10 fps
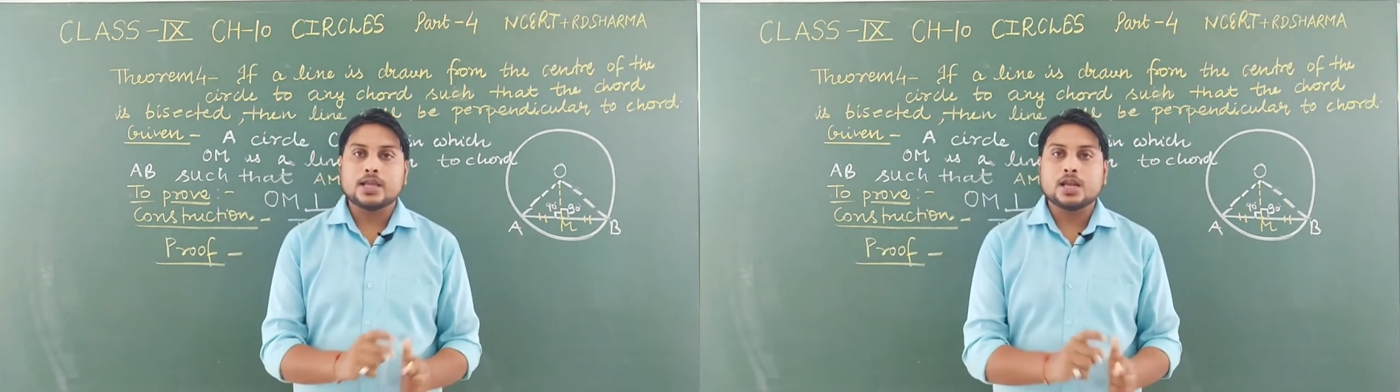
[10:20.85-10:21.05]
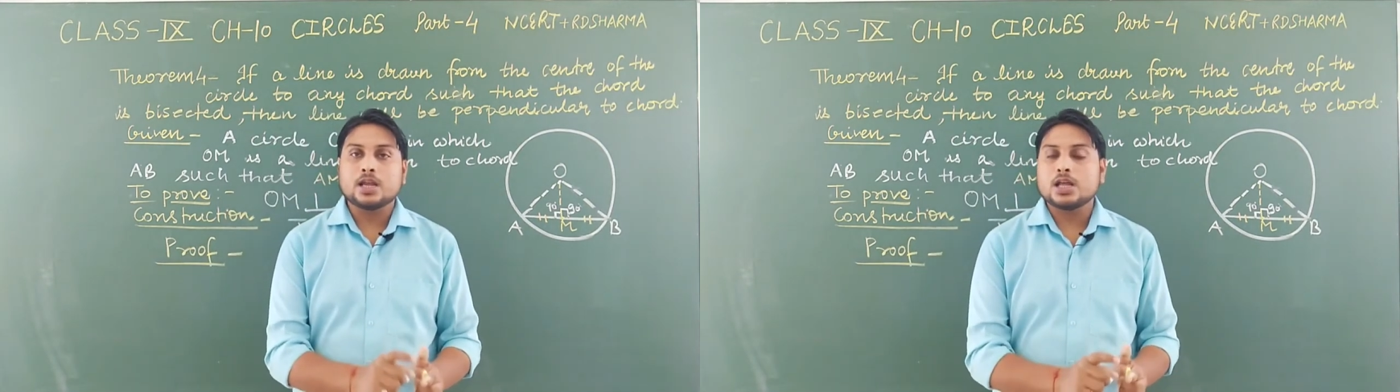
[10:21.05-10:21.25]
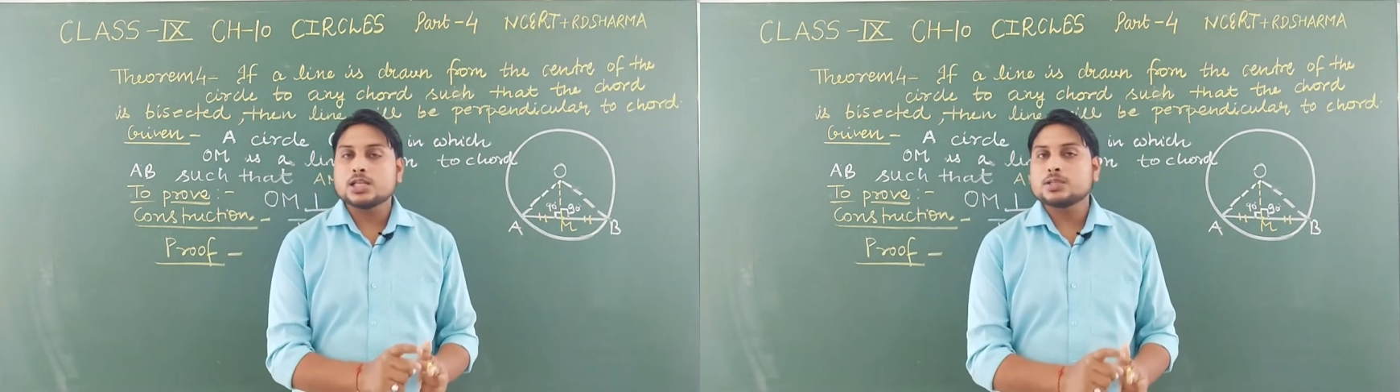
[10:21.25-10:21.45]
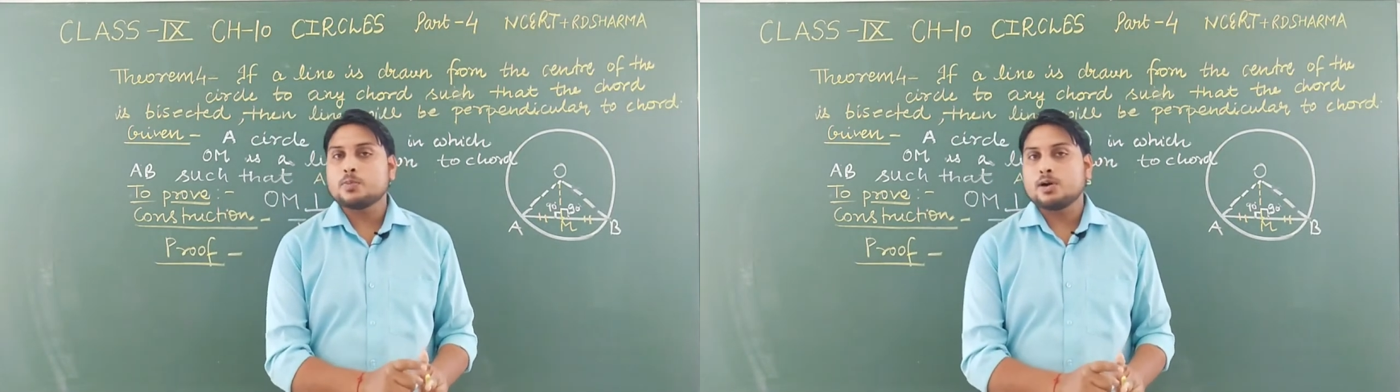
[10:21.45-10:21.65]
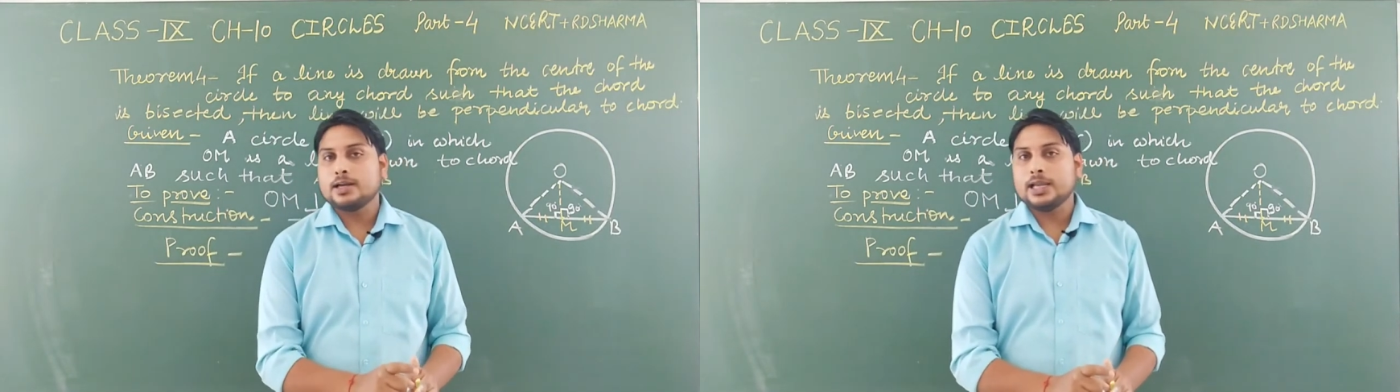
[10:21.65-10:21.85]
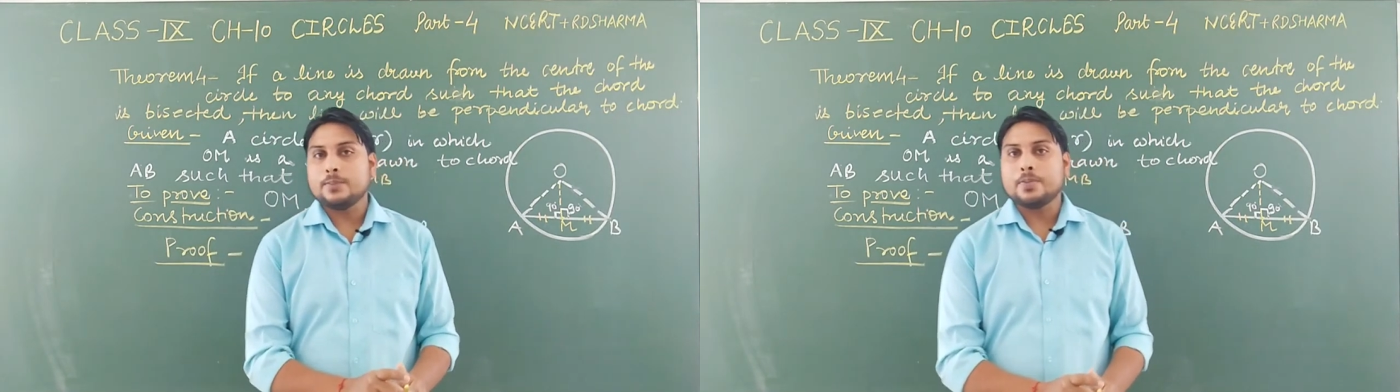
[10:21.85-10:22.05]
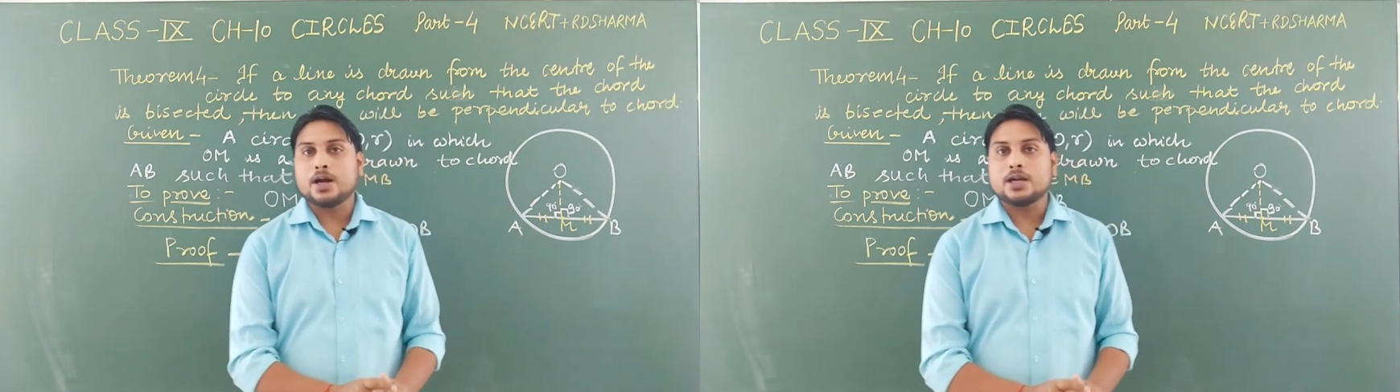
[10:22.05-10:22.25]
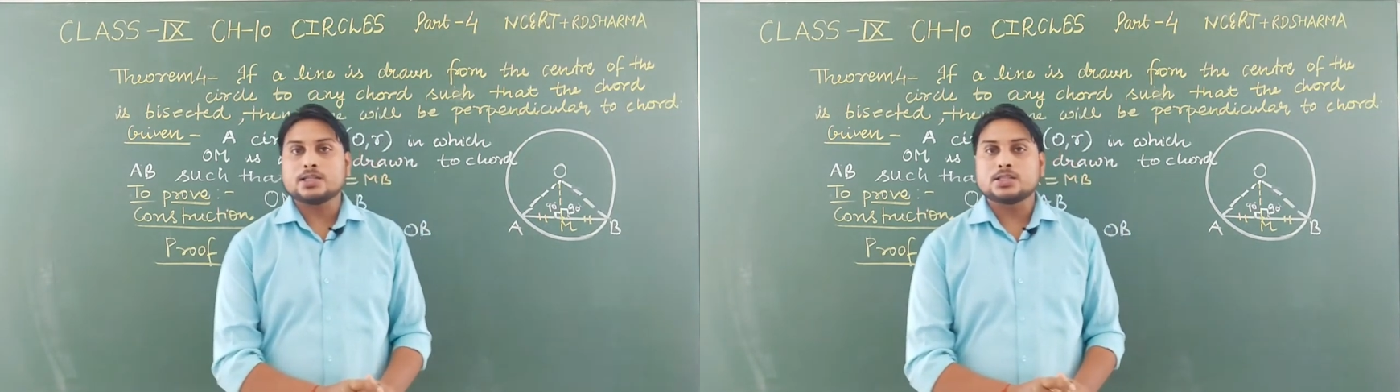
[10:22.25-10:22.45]
their corresponding
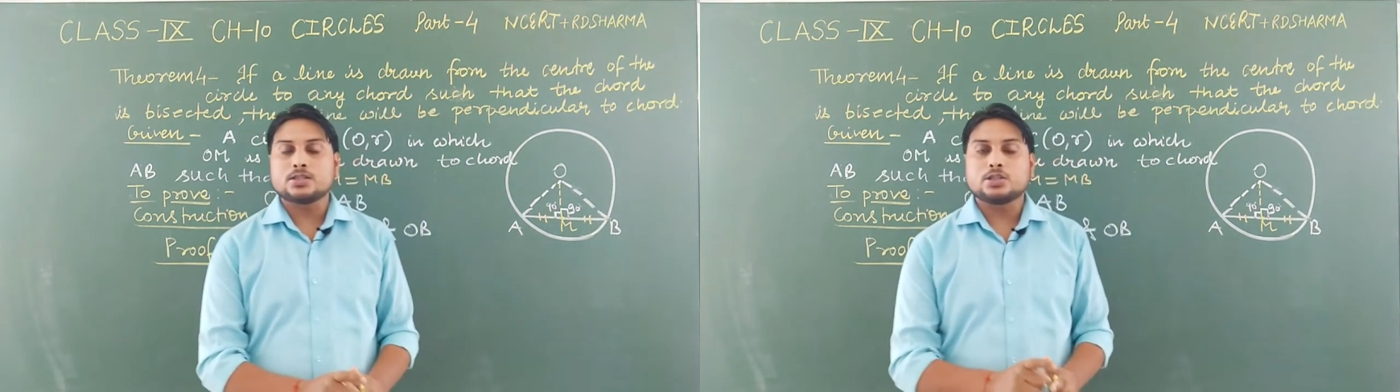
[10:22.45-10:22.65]
parts